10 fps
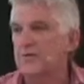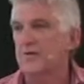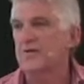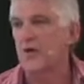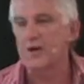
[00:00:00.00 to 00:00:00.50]

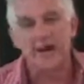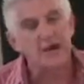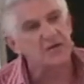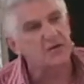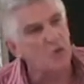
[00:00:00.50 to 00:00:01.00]
and trying to
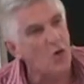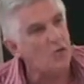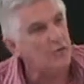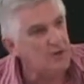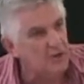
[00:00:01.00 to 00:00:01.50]
get us to
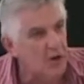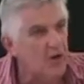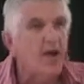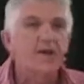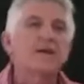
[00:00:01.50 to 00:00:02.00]
walk with the
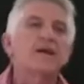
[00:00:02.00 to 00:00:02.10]
Lord.